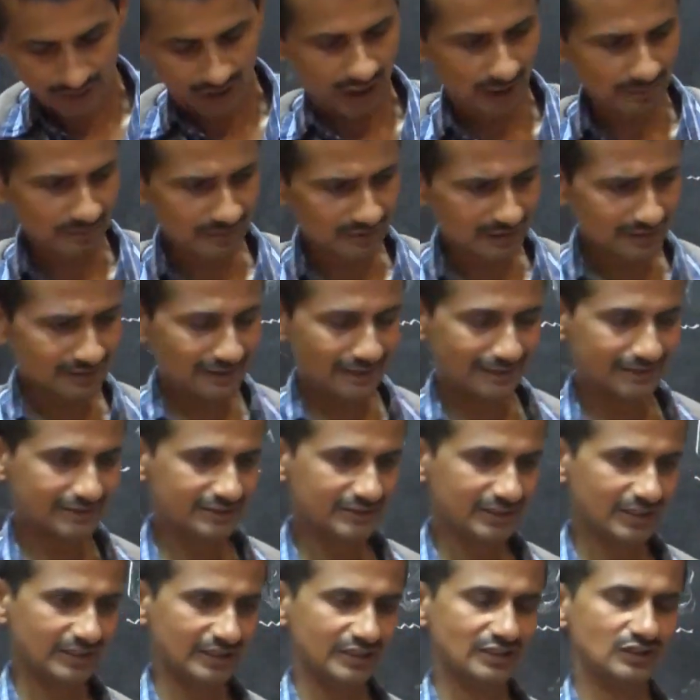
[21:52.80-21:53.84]
After that
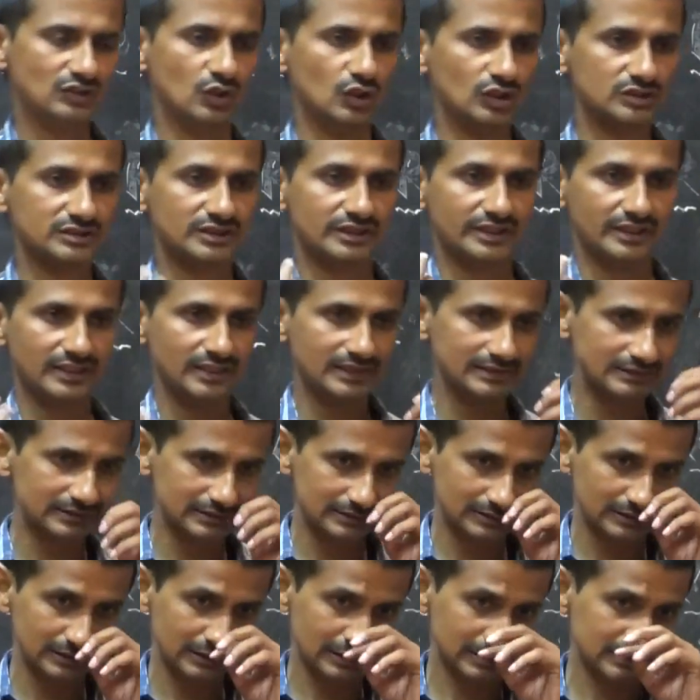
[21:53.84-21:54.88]
year, in those days,
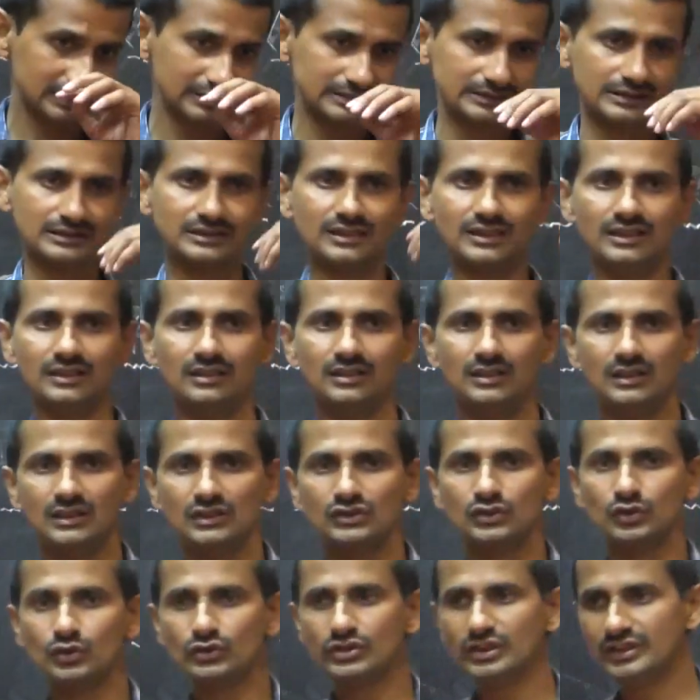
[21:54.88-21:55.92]
the
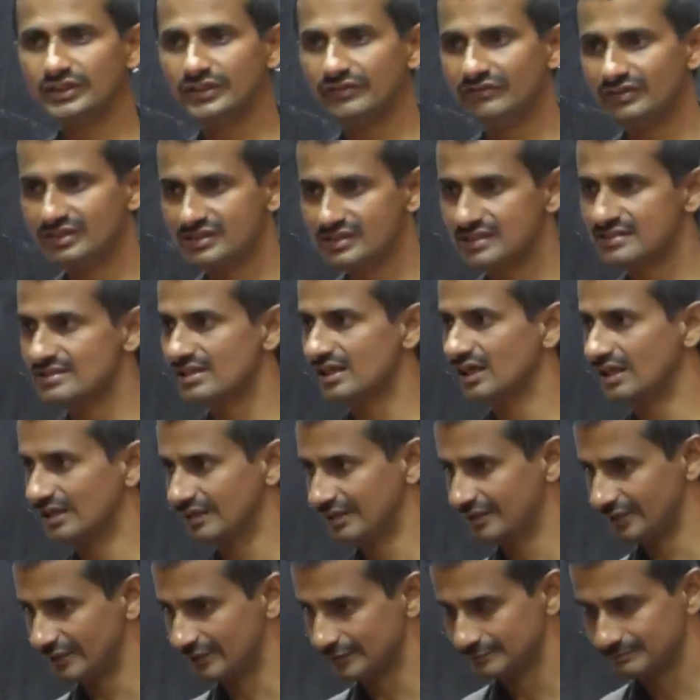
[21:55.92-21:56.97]
social divisions are
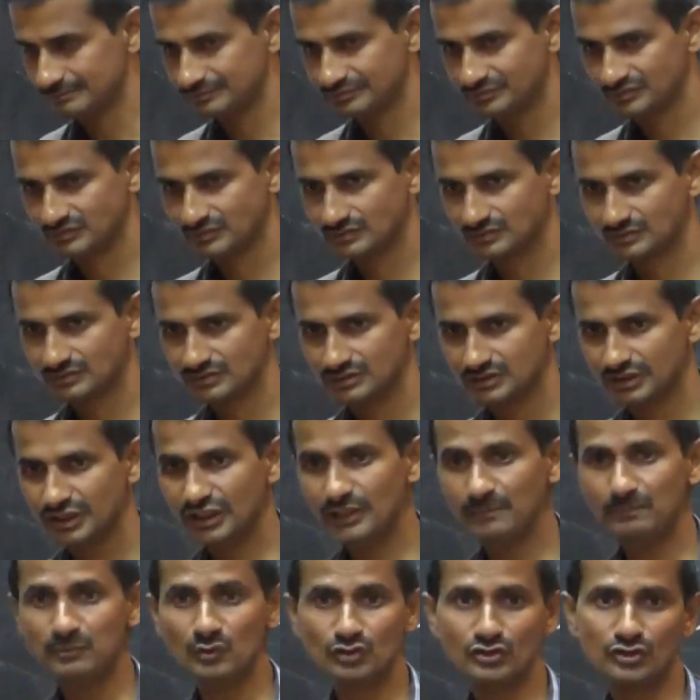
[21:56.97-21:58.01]
there.
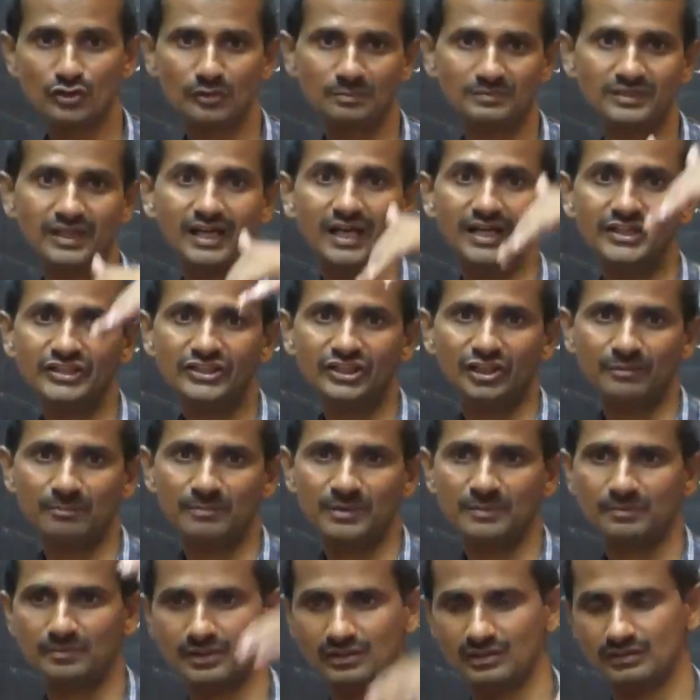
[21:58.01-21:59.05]
Influence of the higher
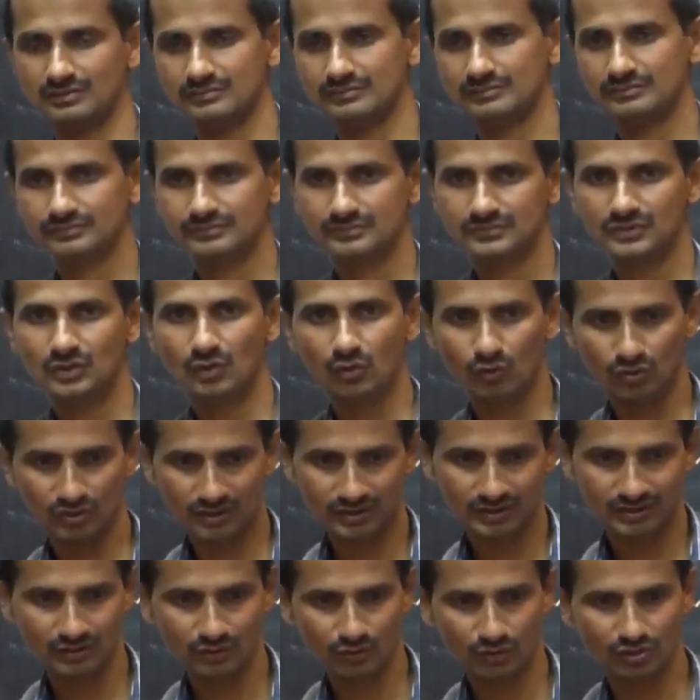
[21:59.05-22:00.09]
people over
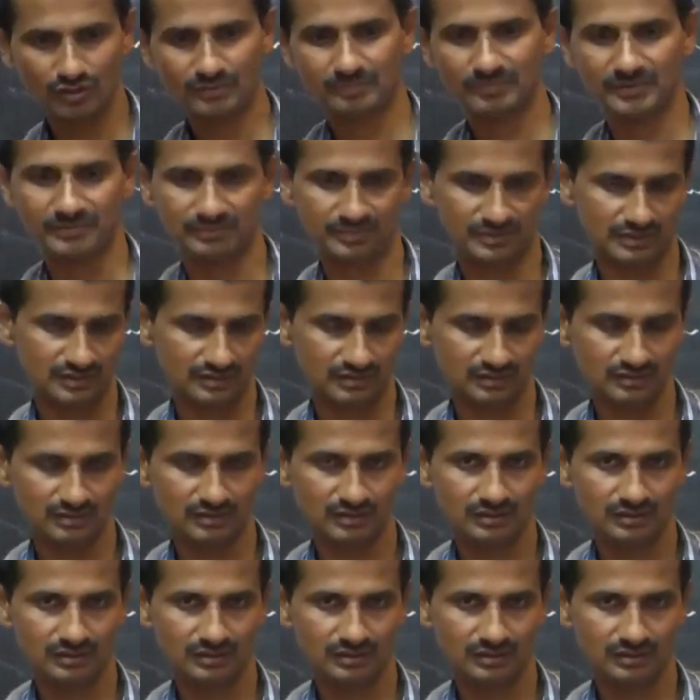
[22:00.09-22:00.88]
the lower people,